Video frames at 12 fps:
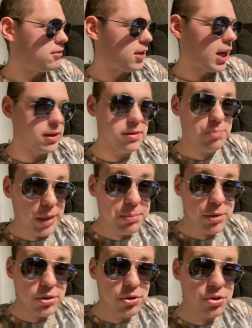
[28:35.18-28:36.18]
And
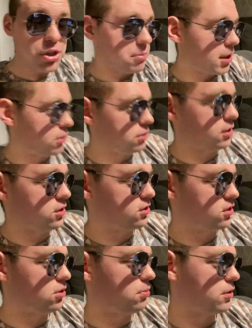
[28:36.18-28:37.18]
people are calling them out on this
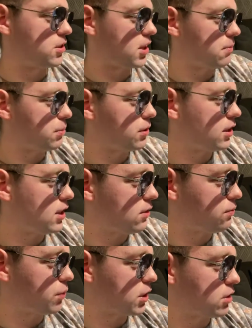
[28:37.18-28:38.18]
too, because I
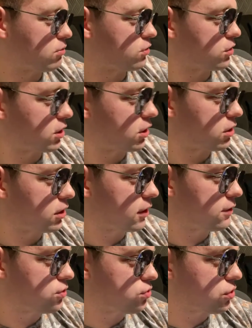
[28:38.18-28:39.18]
believe when I was looking at the
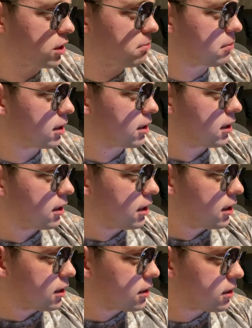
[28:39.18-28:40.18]
live stream,
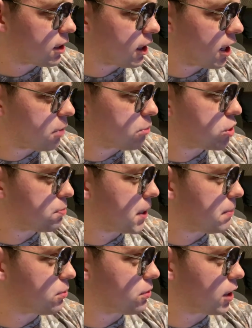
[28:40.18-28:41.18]
like, how much
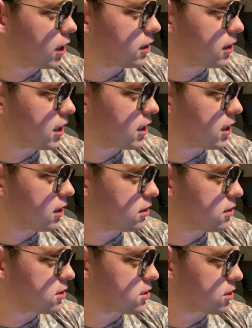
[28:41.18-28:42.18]
people are liking and
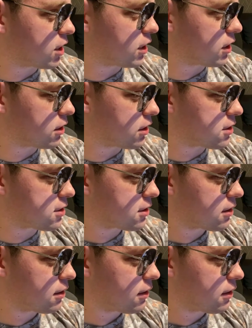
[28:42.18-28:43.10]
disliking this?